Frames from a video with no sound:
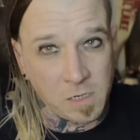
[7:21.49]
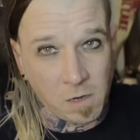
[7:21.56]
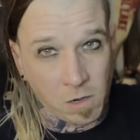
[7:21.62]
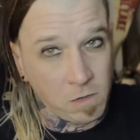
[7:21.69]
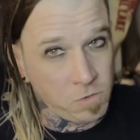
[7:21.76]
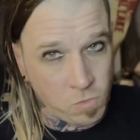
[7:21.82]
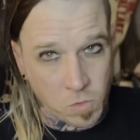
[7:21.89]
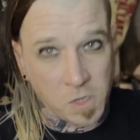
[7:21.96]
are
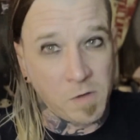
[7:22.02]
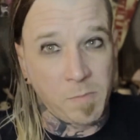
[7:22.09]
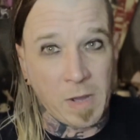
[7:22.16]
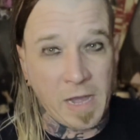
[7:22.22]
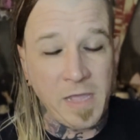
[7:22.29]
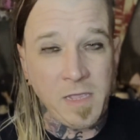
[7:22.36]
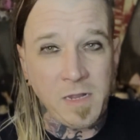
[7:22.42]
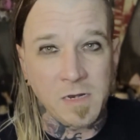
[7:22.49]
you going to
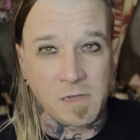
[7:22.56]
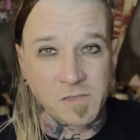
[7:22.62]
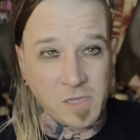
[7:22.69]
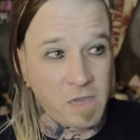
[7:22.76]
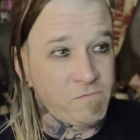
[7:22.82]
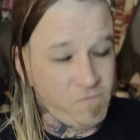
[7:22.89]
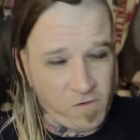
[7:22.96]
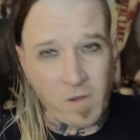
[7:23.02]
buy it? And I was
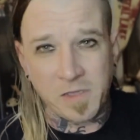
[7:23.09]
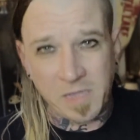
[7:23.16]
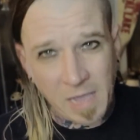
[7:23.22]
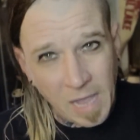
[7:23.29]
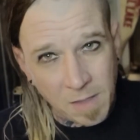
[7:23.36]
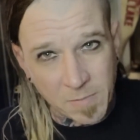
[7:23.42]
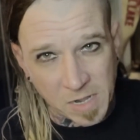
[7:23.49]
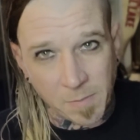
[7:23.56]
like, fuck
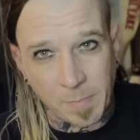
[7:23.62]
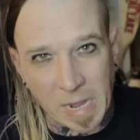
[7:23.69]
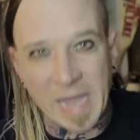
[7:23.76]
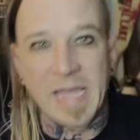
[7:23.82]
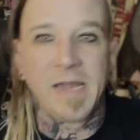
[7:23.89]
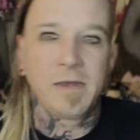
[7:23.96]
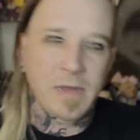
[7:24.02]
yeah, I'm going to buy it.